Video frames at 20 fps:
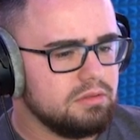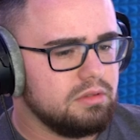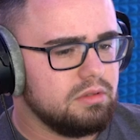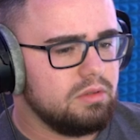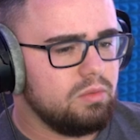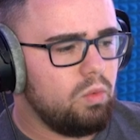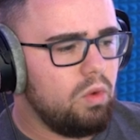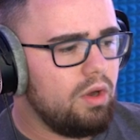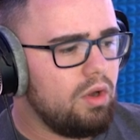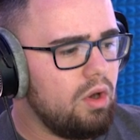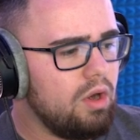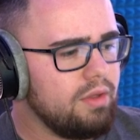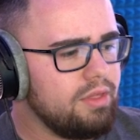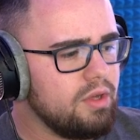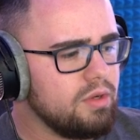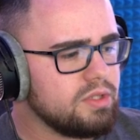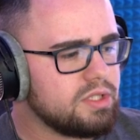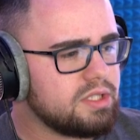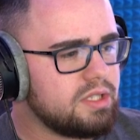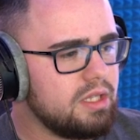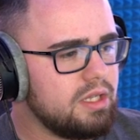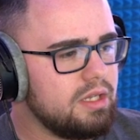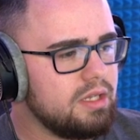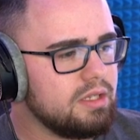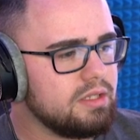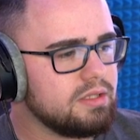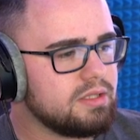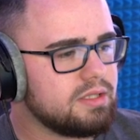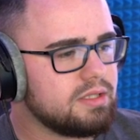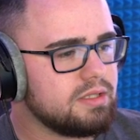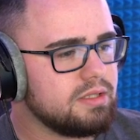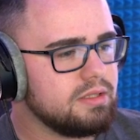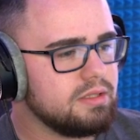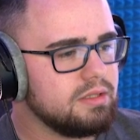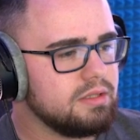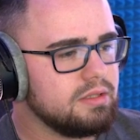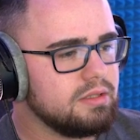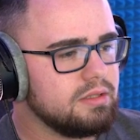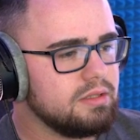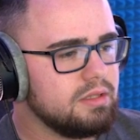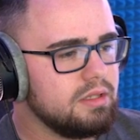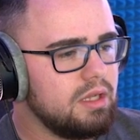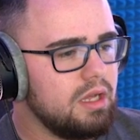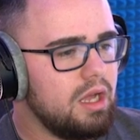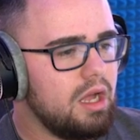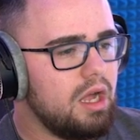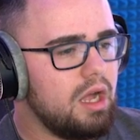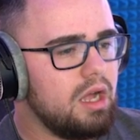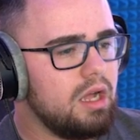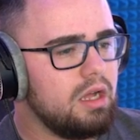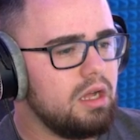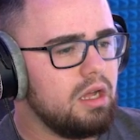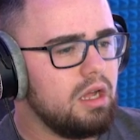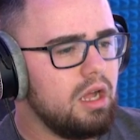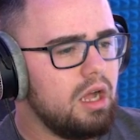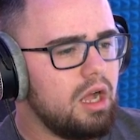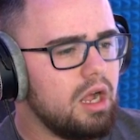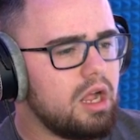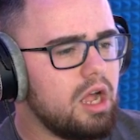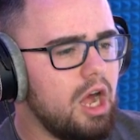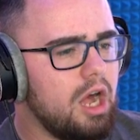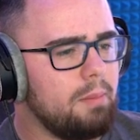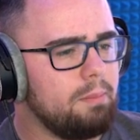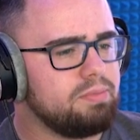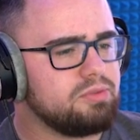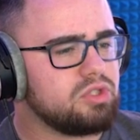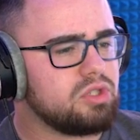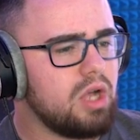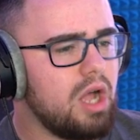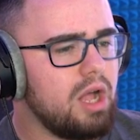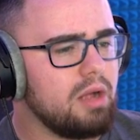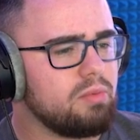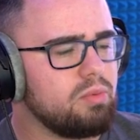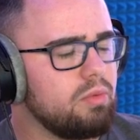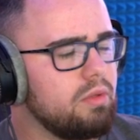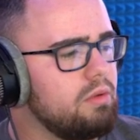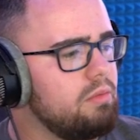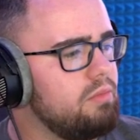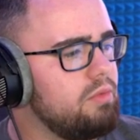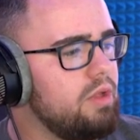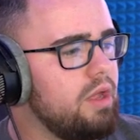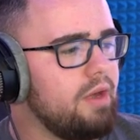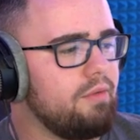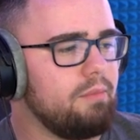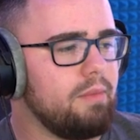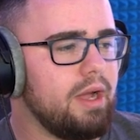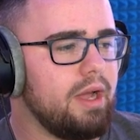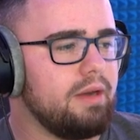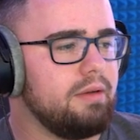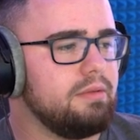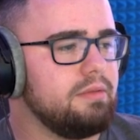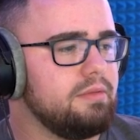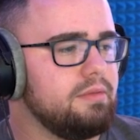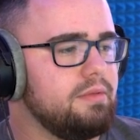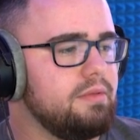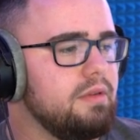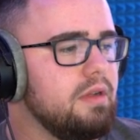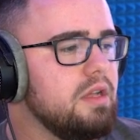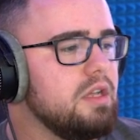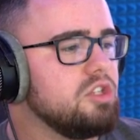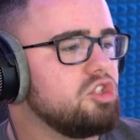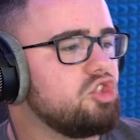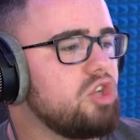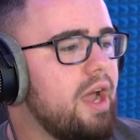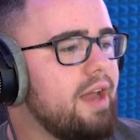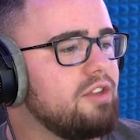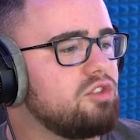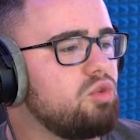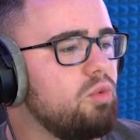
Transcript: What are those things? A comp sock? Never mind. Sinus of